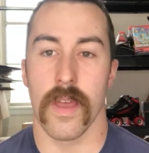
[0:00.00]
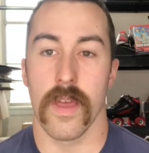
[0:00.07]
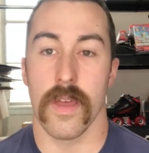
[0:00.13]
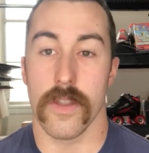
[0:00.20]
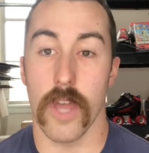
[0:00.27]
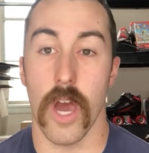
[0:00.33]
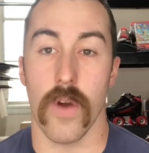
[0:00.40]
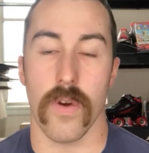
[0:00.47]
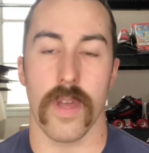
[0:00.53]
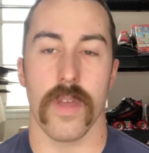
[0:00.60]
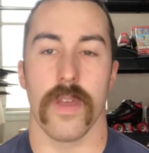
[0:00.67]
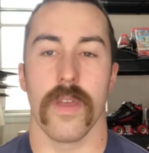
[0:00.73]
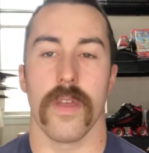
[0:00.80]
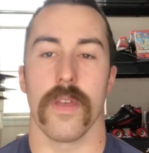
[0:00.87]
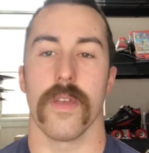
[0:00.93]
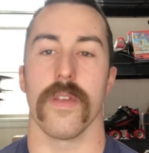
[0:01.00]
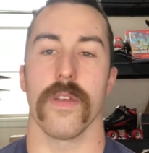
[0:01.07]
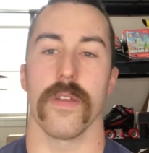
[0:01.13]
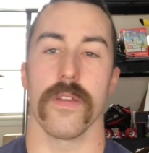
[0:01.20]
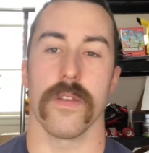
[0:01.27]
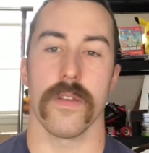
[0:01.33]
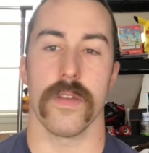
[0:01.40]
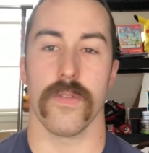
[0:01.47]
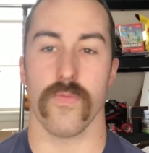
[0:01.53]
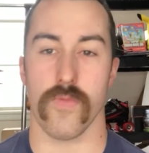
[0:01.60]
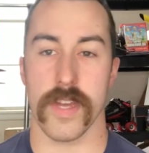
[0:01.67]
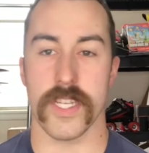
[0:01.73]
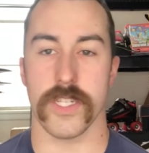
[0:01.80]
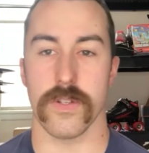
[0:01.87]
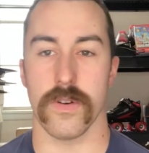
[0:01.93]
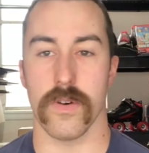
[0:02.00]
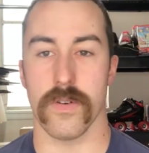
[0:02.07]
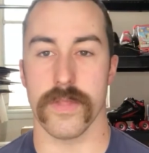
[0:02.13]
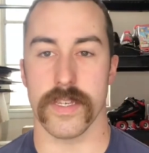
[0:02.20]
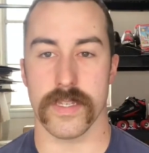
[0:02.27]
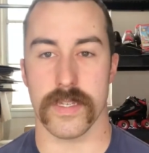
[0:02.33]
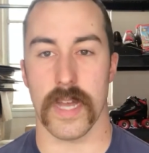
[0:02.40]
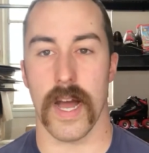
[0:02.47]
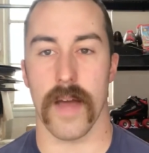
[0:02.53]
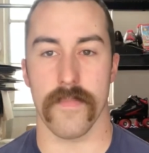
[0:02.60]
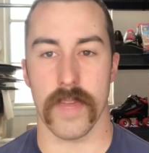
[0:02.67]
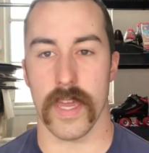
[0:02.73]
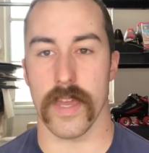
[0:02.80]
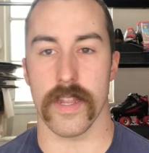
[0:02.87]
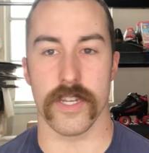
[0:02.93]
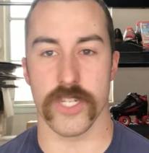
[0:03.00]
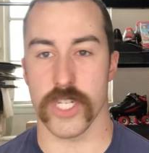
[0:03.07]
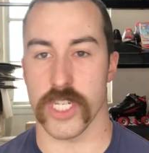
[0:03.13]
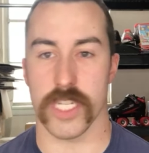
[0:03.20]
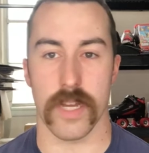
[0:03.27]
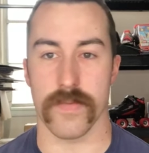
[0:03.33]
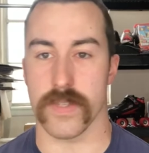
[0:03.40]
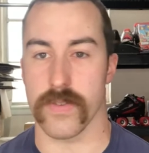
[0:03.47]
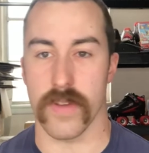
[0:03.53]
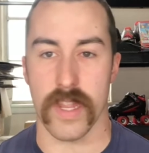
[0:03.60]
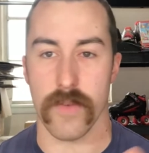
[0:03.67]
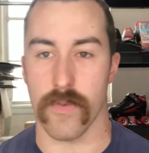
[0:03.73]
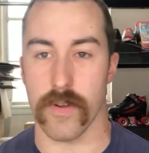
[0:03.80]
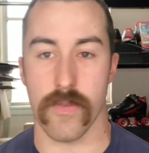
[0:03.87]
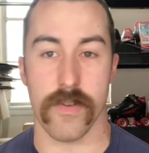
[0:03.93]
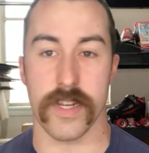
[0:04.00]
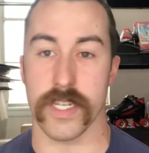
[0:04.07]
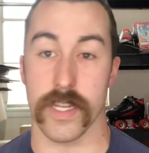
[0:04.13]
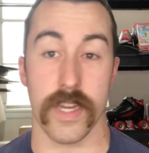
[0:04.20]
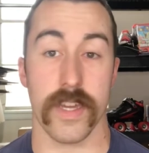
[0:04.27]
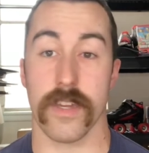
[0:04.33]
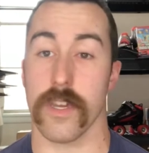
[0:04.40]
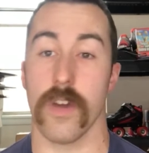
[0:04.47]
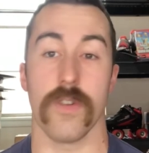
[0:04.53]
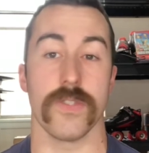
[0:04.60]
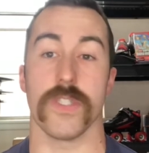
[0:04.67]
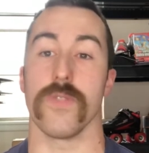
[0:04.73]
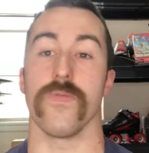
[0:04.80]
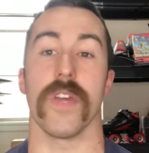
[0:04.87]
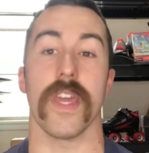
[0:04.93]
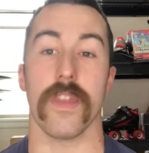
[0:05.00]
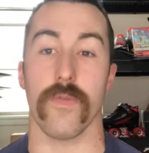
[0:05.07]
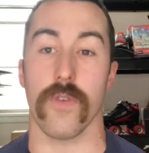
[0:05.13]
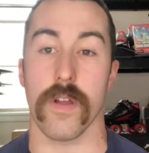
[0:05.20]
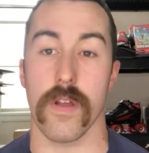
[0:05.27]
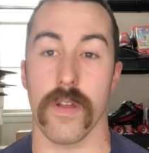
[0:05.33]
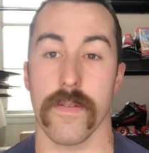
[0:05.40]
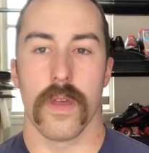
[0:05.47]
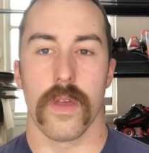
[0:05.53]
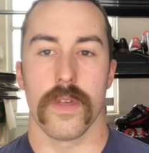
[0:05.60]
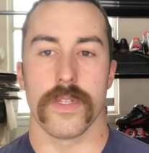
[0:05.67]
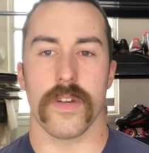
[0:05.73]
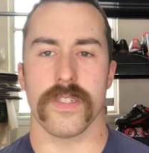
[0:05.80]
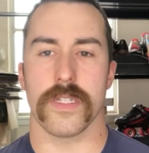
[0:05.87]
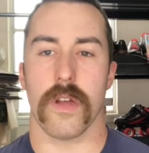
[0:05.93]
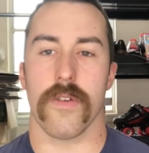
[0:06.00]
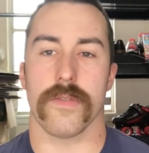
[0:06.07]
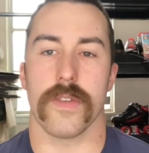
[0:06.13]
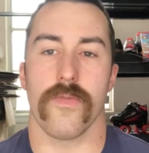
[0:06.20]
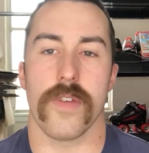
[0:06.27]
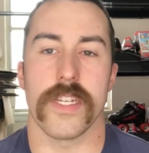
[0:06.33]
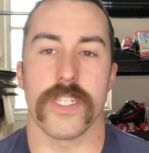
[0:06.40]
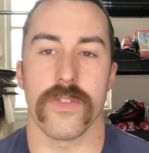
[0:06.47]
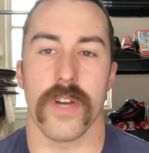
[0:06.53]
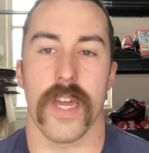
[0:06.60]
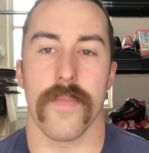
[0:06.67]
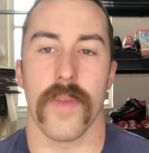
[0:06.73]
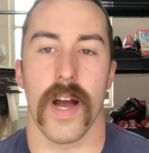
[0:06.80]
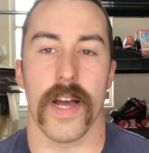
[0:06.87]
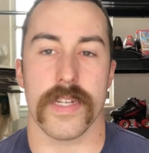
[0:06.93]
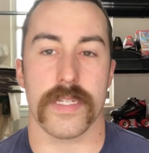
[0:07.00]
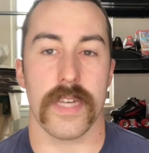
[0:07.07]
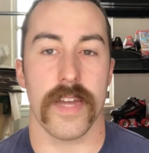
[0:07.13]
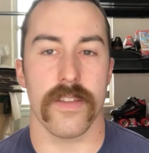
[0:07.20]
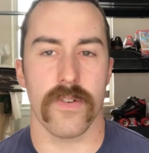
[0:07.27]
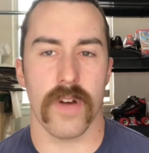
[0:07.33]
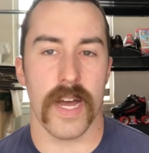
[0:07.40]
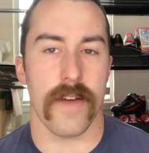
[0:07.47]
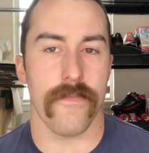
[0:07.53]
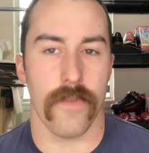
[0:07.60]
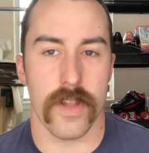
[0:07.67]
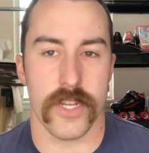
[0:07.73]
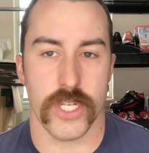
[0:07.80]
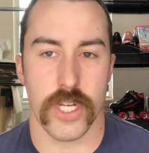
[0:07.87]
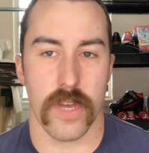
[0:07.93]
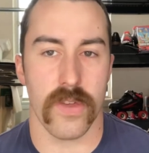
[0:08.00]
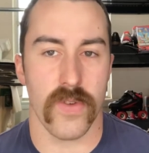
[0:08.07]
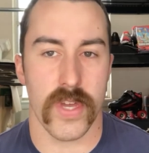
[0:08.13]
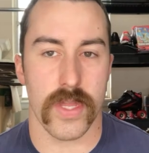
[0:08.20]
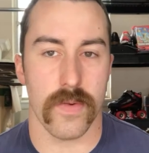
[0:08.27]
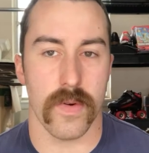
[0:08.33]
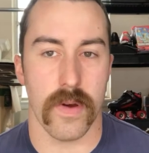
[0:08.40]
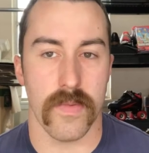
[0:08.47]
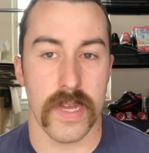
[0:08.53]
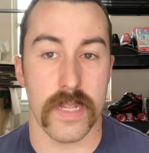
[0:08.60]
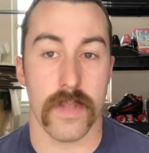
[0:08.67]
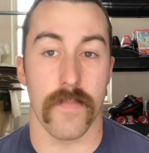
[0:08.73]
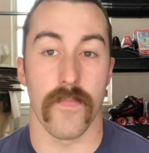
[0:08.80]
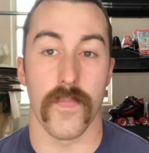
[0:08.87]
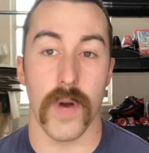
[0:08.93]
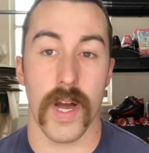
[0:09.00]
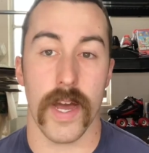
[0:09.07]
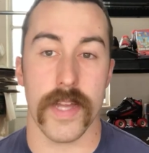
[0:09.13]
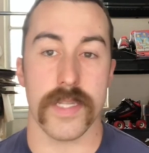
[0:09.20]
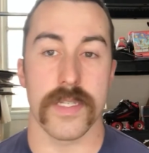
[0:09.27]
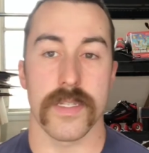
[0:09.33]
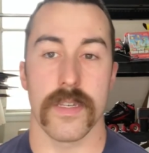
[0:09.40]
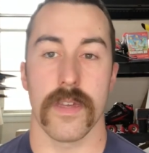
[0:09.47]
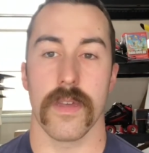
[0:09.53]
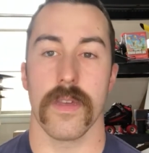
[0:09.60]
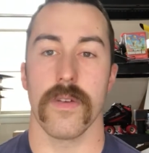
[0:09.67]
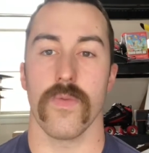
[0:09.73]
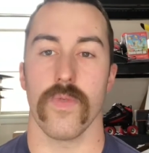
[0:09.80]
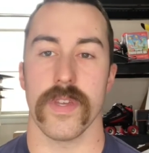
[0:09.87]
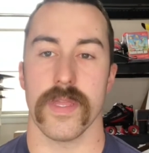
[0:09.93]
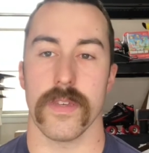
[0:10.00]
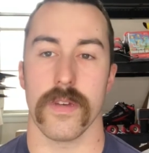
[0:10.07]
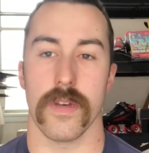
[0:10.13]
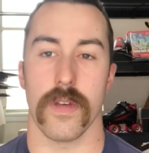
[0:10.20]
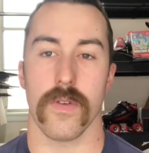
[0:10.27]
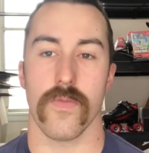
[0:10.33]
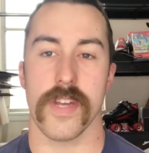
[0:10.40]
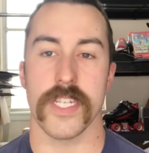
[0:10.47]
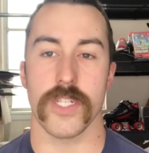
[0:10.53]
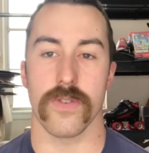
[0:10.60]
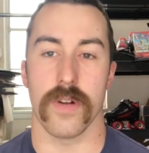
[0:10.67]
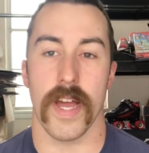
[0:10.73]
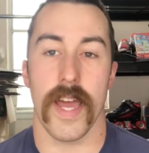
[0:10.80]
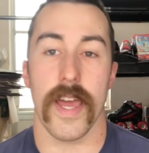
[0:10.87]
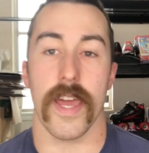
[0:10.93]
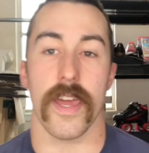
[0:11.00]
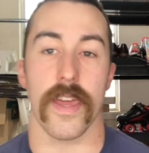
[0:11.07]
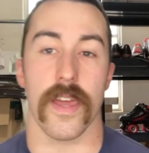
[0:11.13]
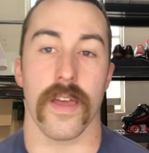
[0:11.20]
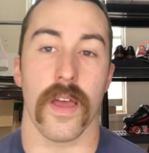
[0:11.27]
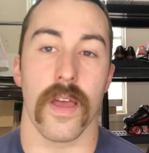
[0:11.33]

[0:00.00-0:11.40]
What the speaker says: No, regional does not mean it just ships you anywhere in the region. It can go to anywhere. So let's start with the regional A box. I don't have one to show you at the moment, but with the regional A,